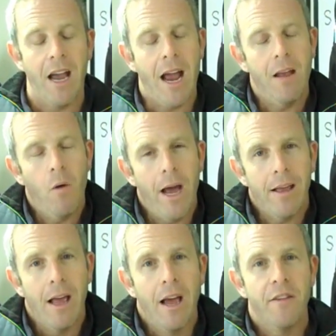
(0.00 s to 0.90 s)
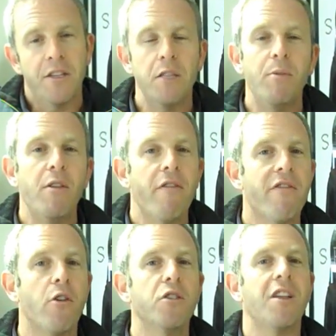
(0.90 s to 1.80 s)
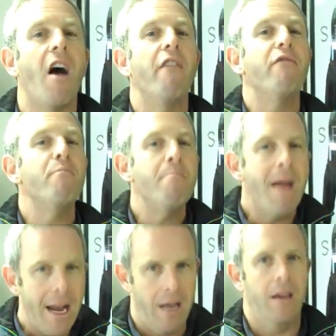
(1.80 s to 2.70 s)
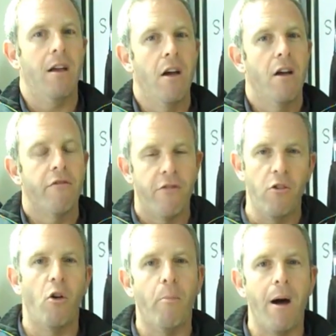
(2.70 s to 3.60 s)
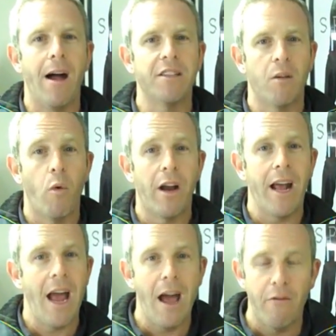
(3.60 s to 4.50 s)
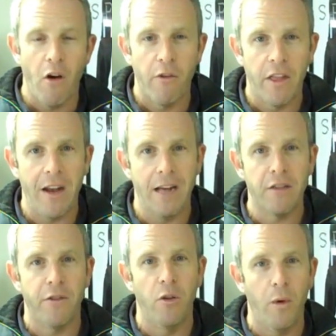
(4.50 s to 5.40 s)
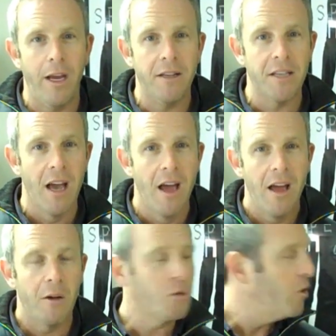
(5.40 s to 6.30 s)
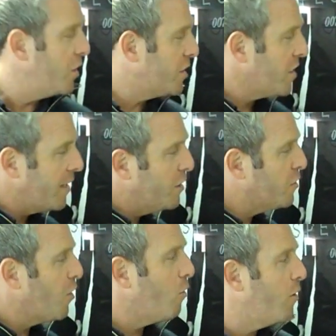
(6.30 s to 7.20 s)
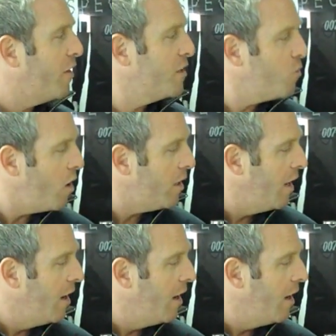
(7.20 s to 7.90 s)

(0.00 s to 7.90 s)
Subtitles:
Anyway, this has been the first of many Frugal Bonds that we're going to have over the next few weeks. I was really excited to start with this one.